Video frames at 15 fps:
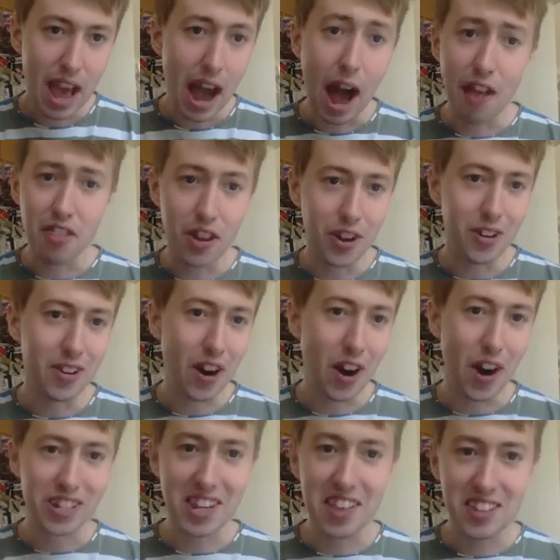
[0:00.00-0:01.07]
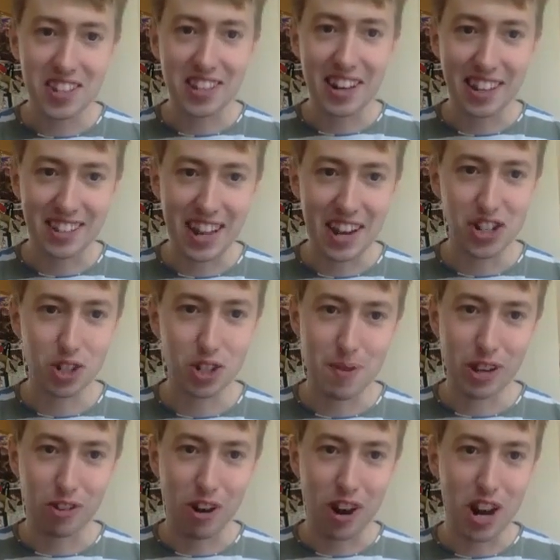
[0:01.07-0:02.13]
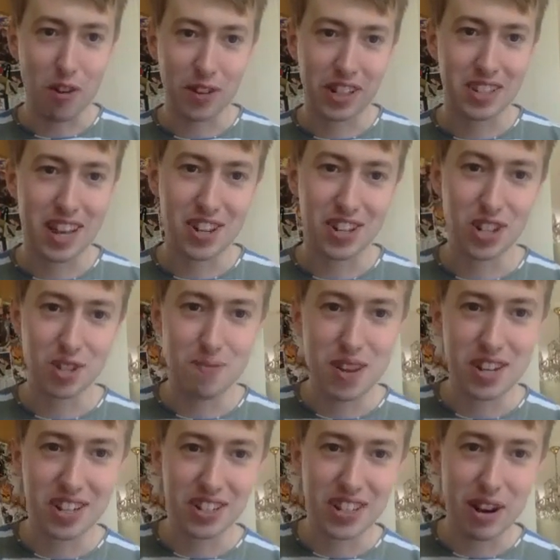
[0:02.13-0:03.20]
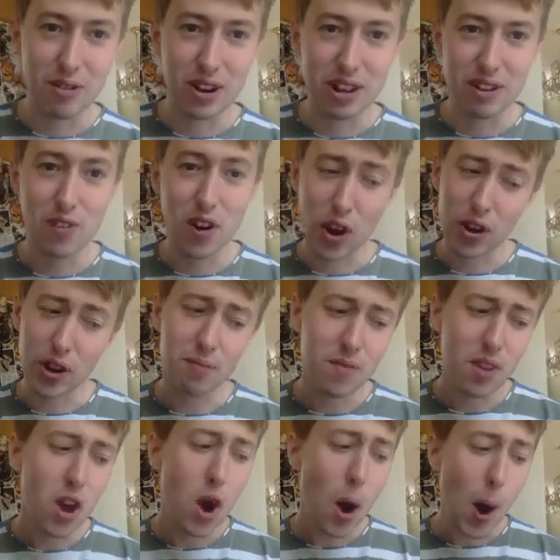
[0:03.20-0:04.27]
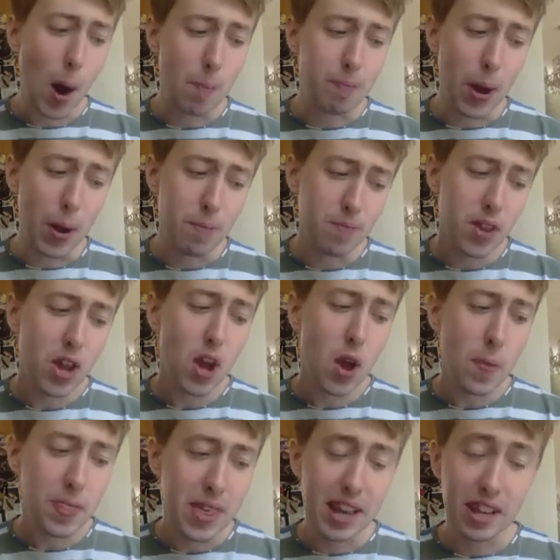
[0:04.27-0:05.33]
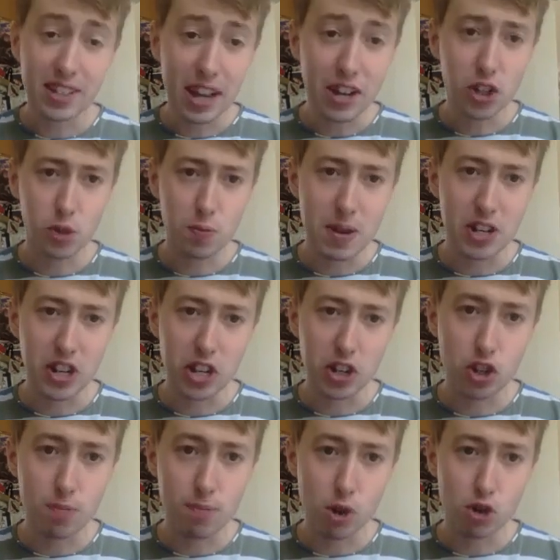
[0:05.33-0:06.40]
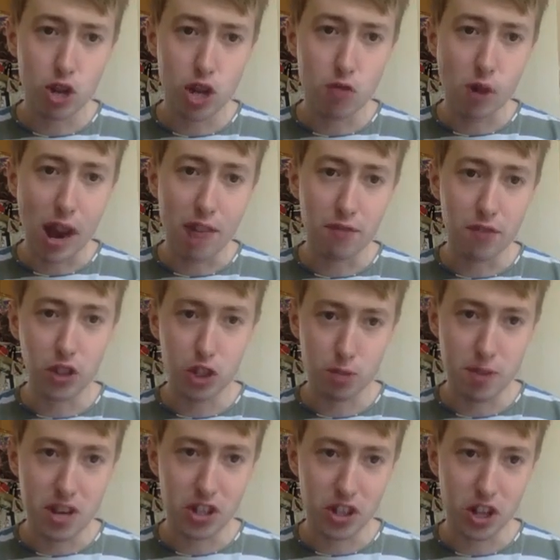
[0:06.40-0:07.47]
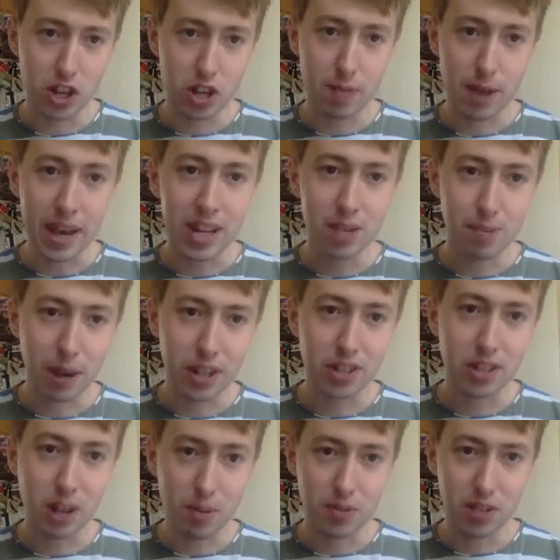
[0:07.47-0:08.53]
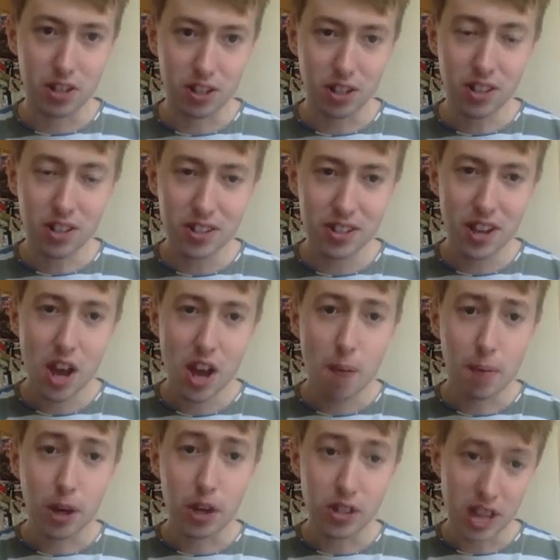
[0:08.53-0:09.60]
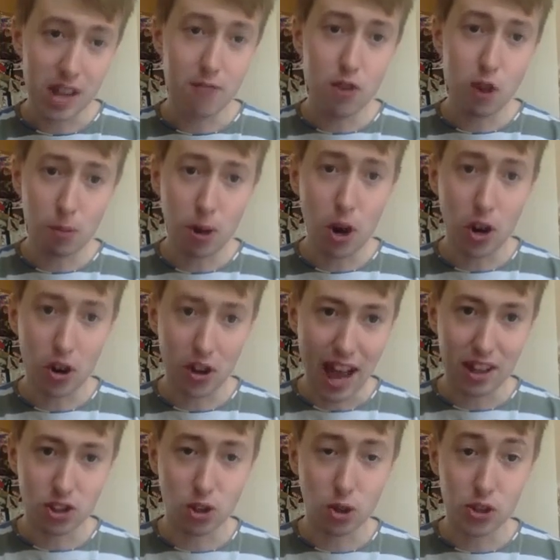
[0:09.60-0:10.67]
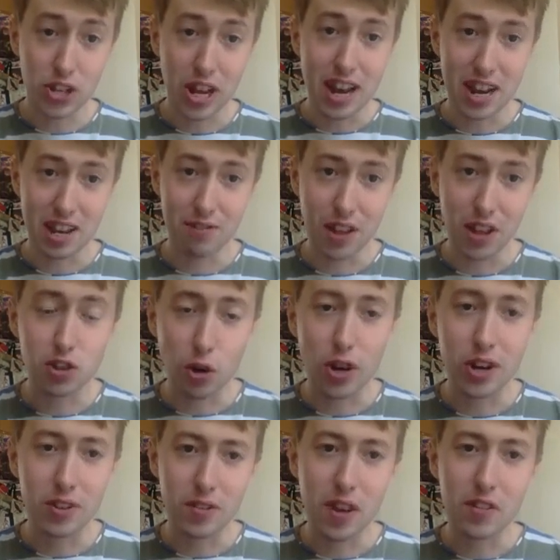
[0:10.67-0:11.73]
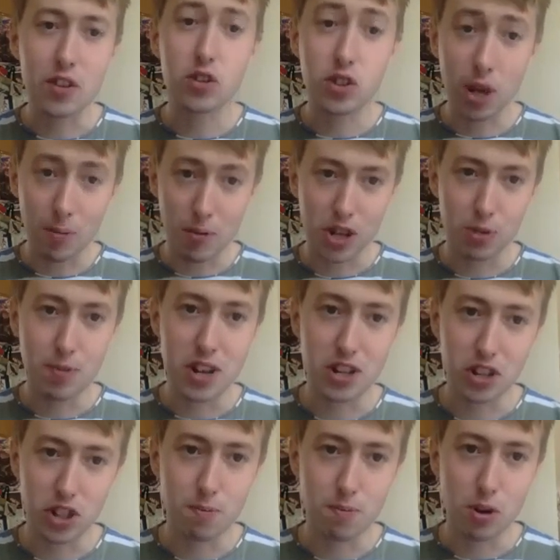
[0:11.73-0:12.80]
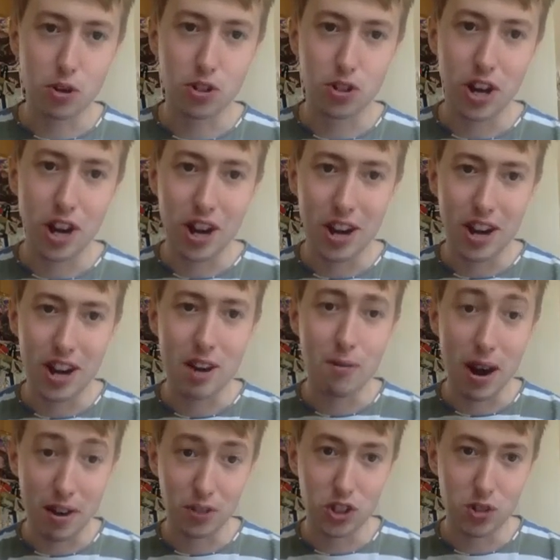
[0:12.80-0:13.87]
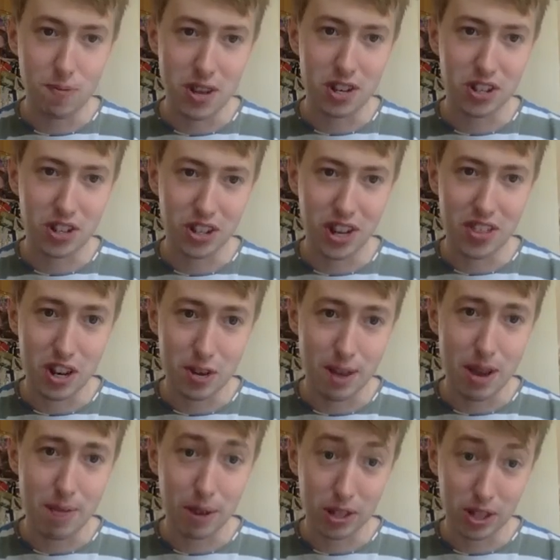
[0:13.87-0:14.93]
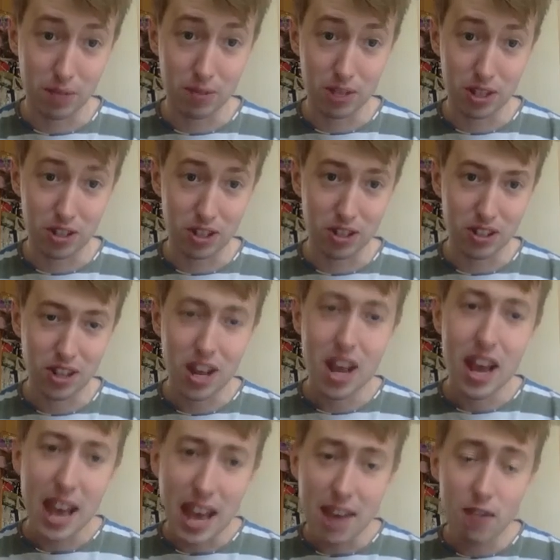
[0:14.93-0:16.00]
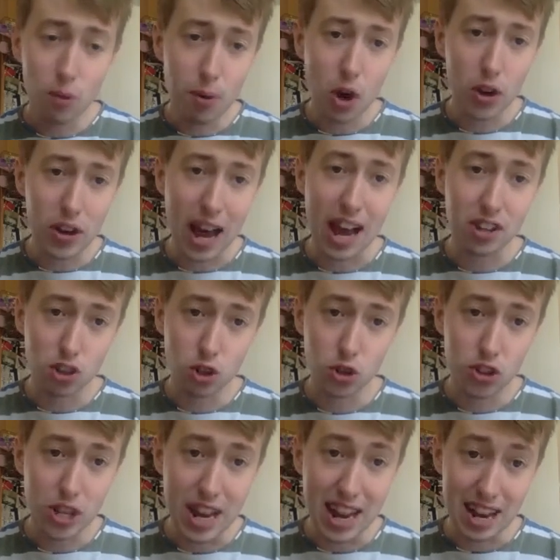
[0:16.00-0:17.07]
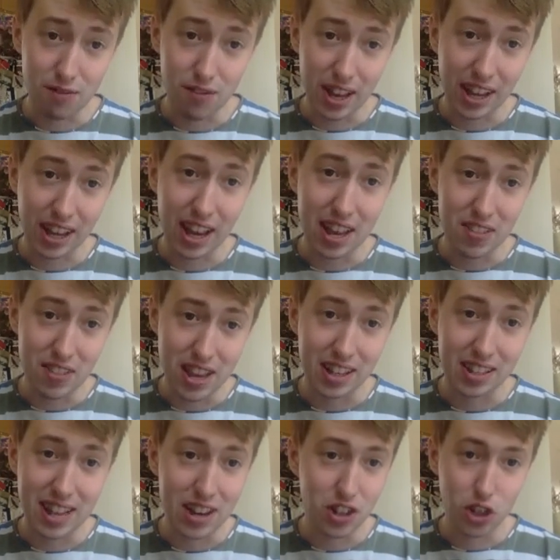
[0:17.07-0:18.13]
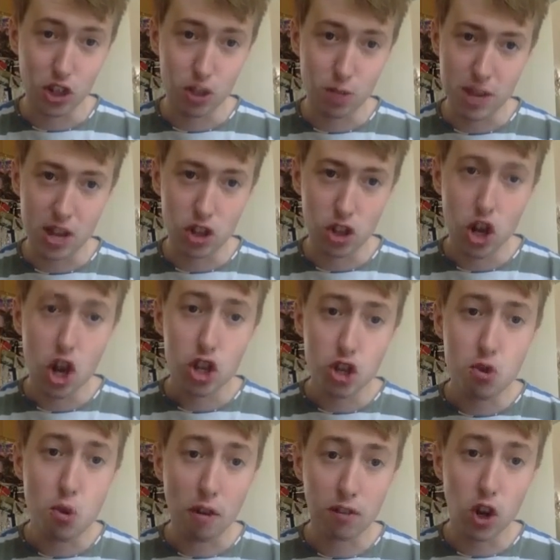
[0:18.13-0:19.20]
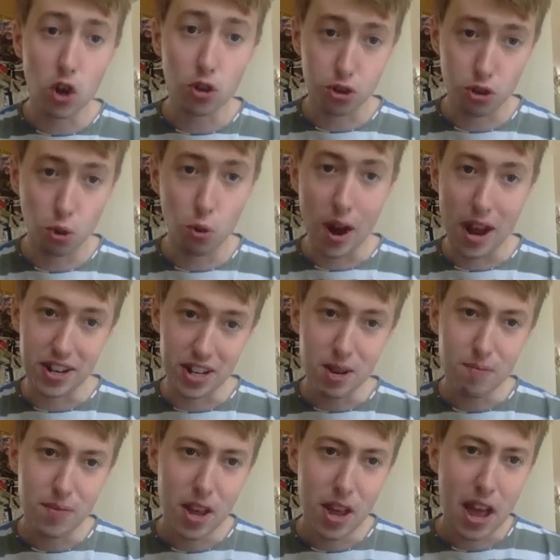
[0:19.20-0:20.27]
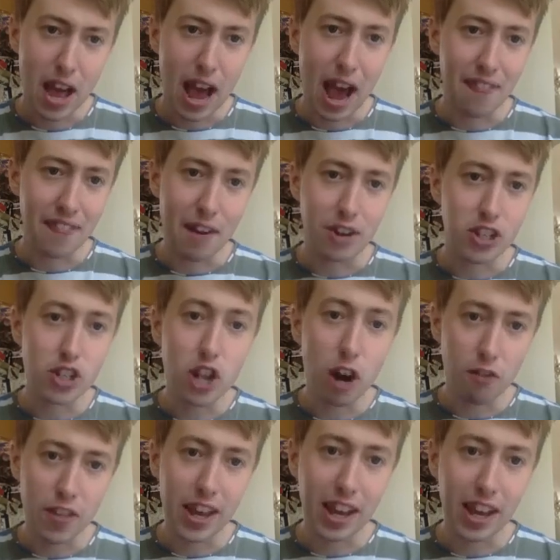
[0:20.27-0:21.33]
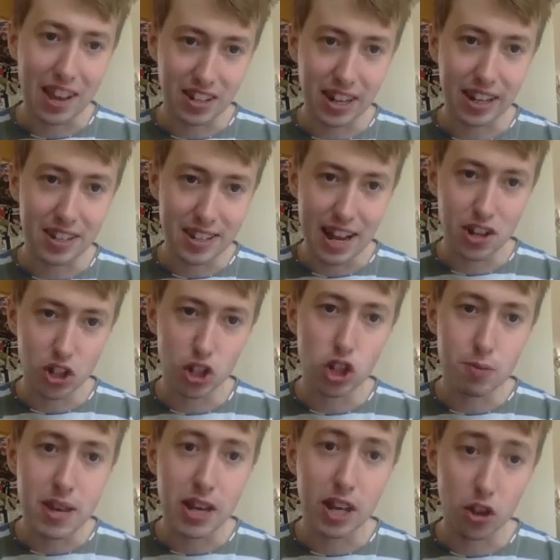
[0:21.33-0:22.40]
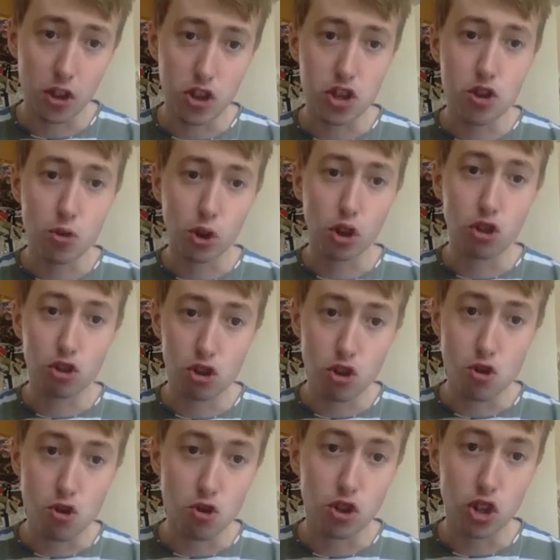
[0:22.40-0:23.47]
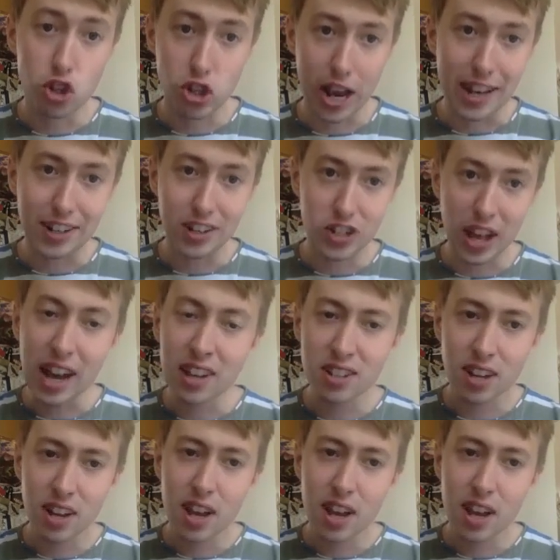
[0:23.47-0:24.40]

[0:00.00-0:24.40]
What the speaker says: And that, I say this as an extension speaker, I love extension speeches, they're really fun. But the extension speech is the most irrelevant speech in the debate by some distance, because if your partner has not said anything, sorry, the summary speech is the most irrelevant speech in the debate by some distance. If your partner has not said anything in the extension speech, you have lost already, and there is nothing as an extension speaker that you can do to change that.